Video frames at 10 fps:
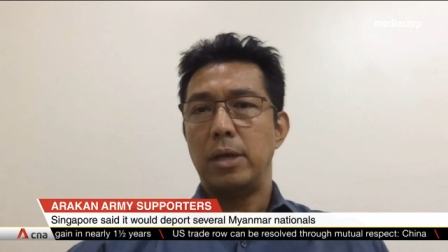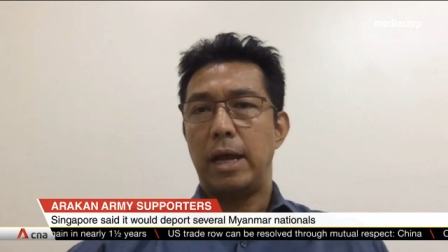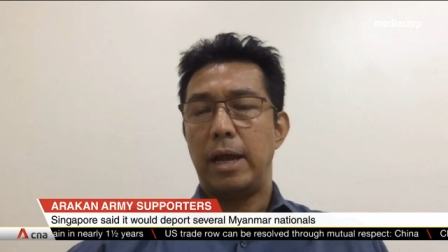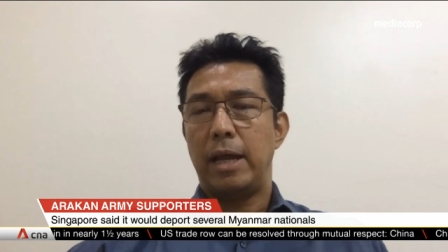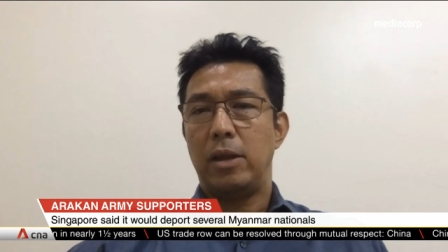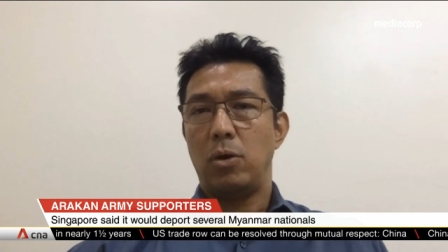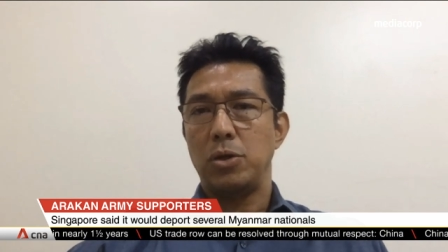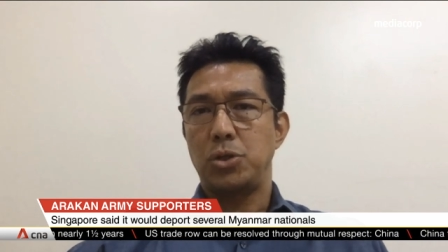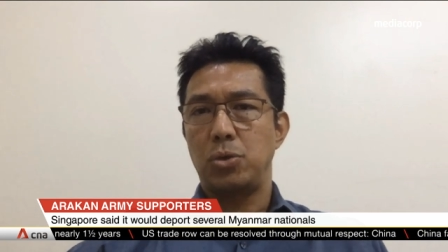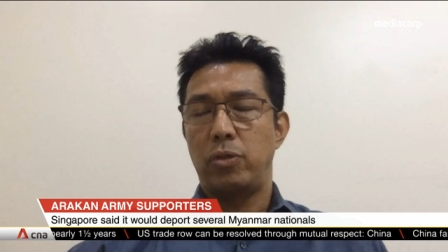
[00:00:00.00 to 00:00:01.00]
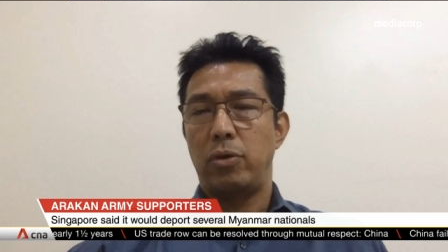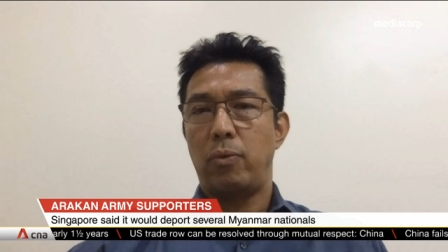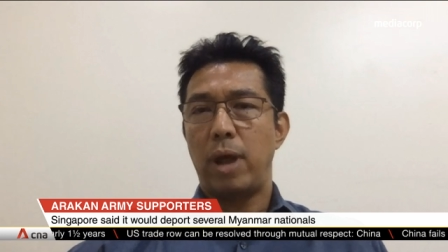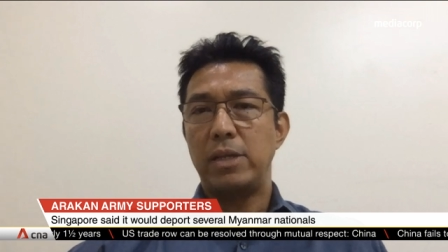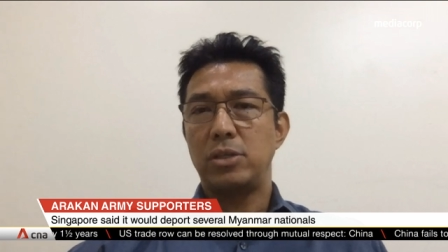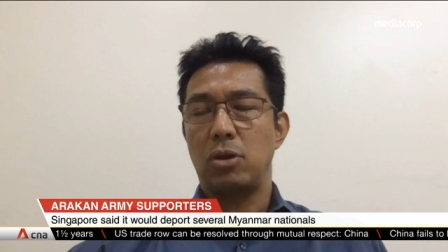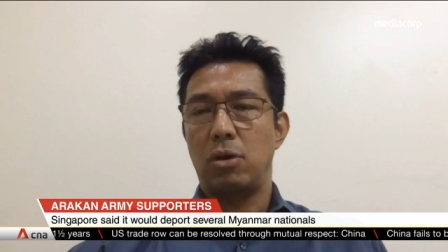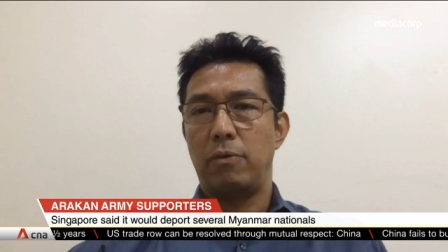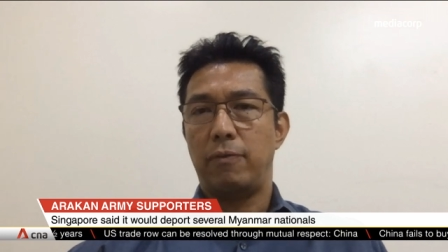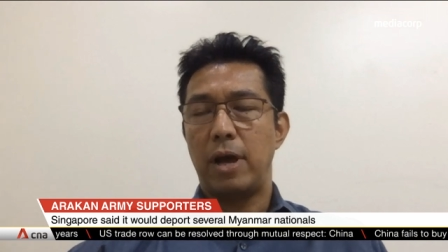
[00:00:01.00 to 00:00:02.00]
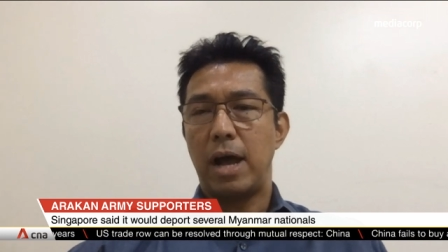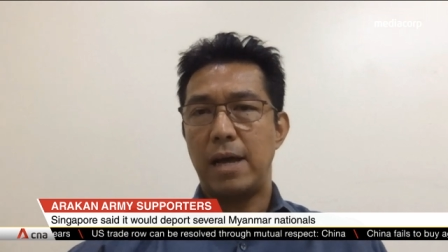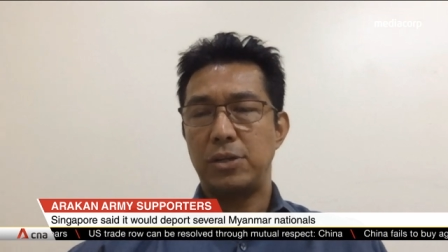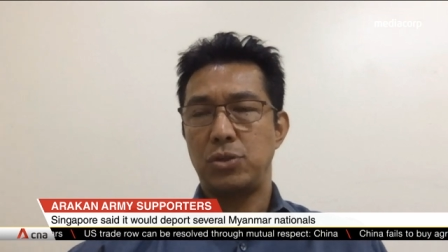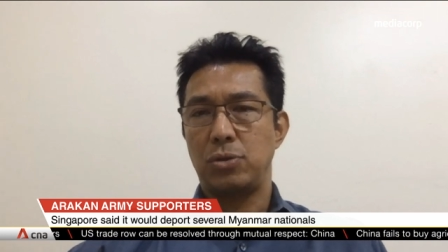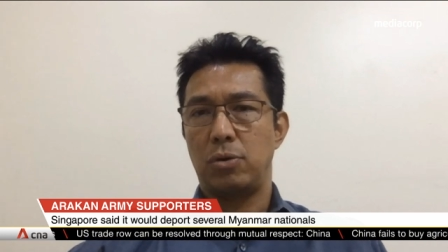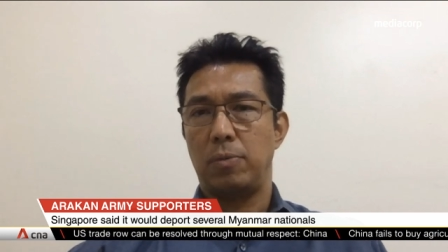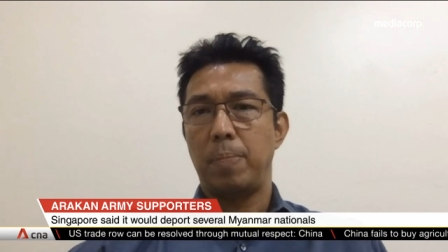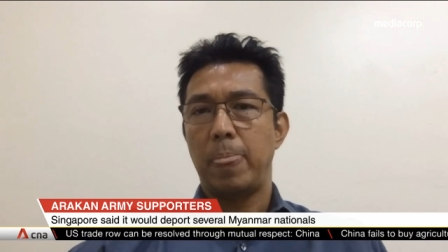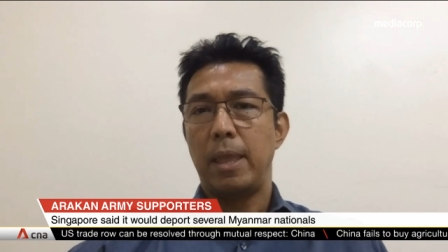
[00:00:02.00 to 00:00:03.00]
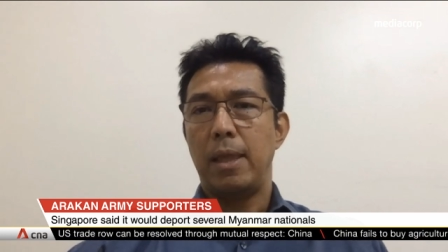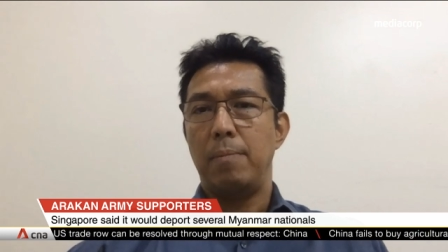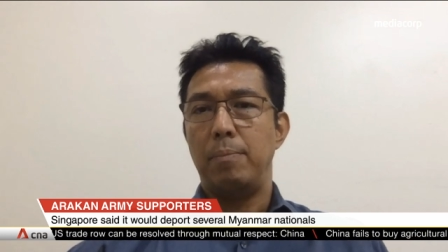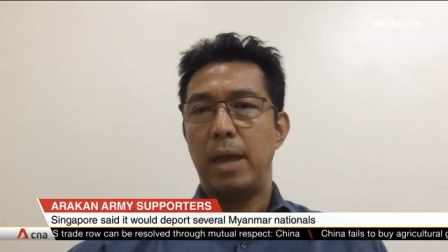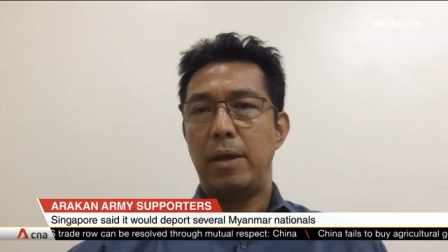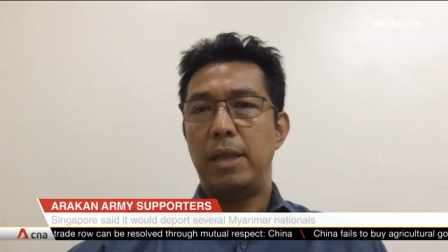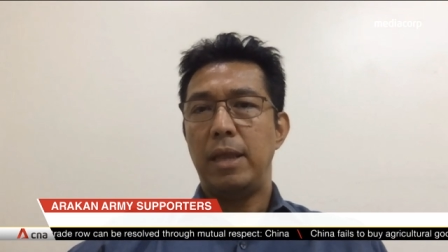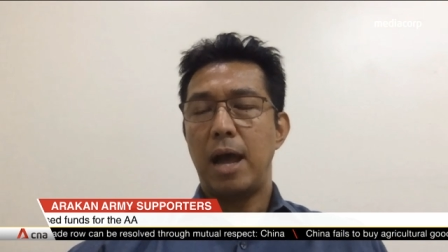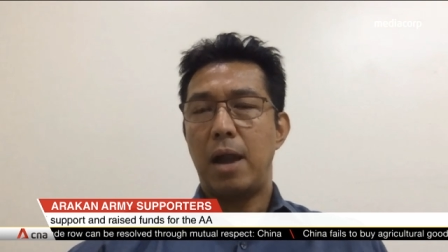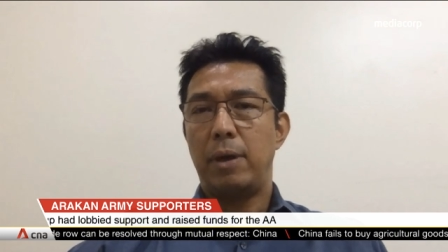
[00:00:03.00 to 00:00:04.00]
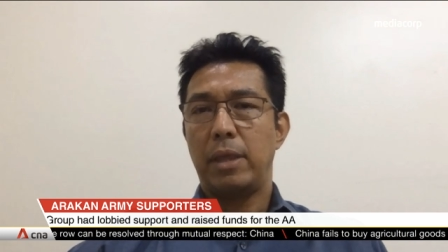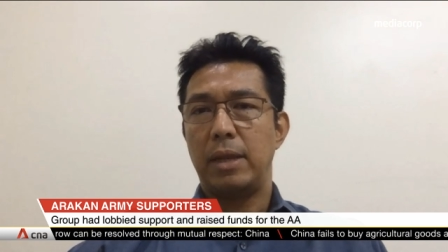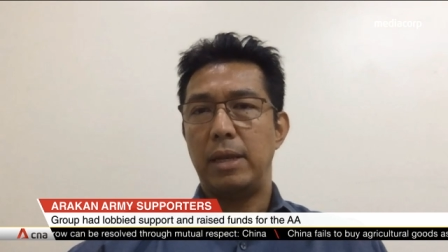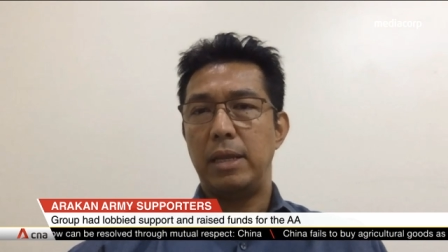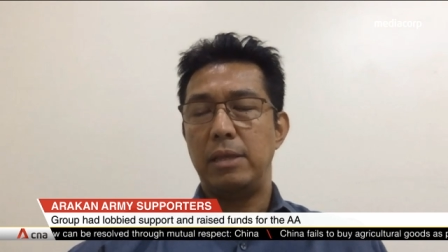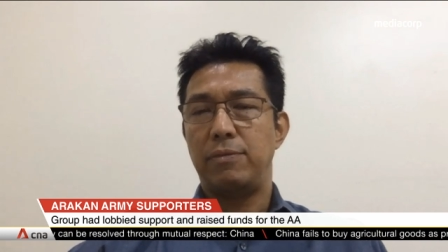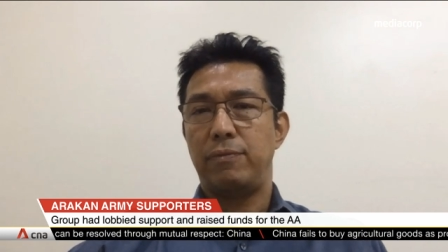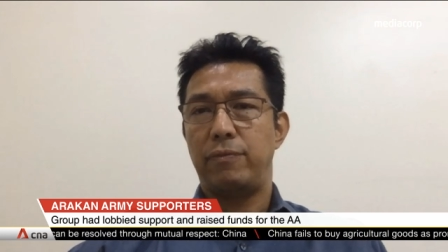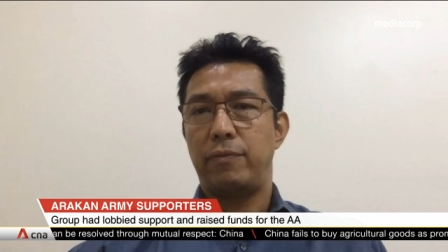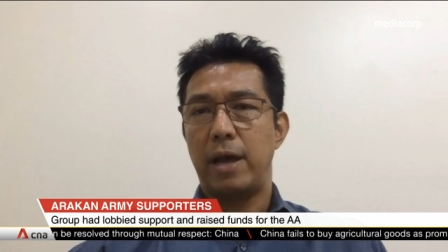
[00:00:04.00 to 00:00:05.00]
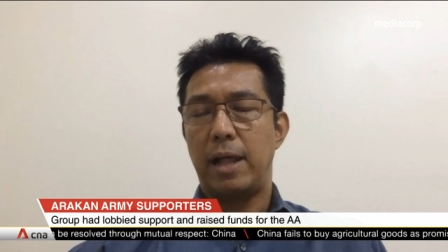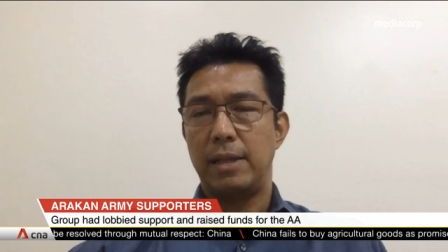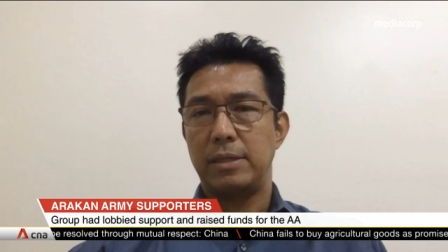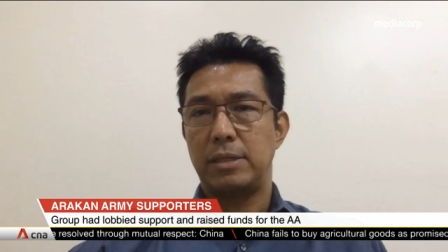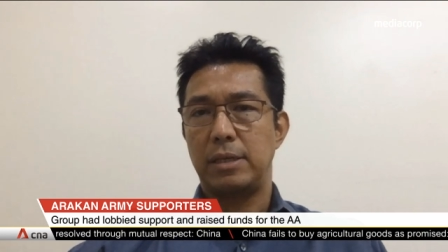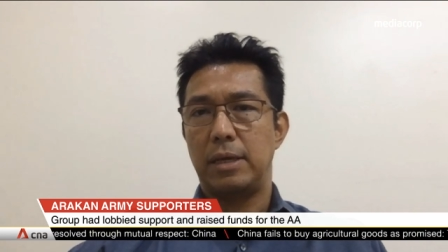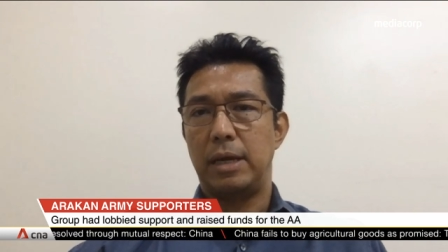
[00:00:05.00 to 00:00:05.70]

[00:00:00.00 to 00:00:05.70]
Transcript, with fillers: uh, and also the rise of ARSA Many Arakanese felt